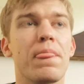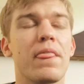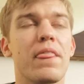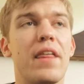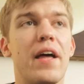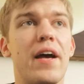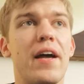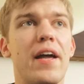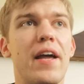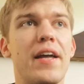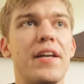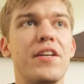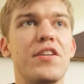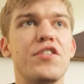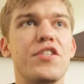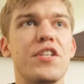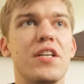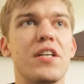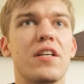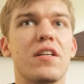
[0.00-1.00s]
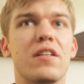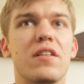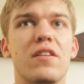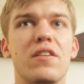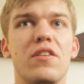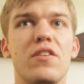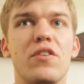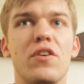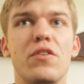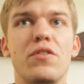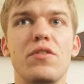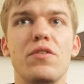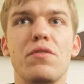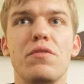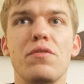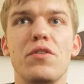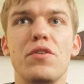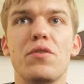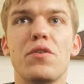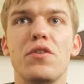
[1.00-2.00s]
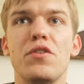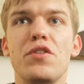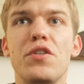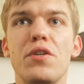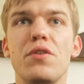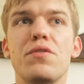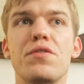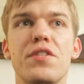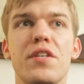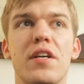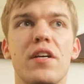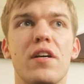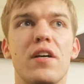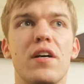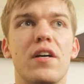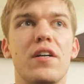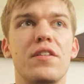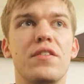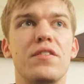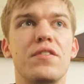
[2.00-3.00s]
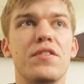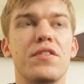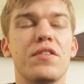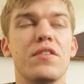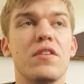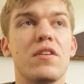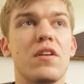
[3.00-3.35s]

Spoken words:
that energy, you can use it. And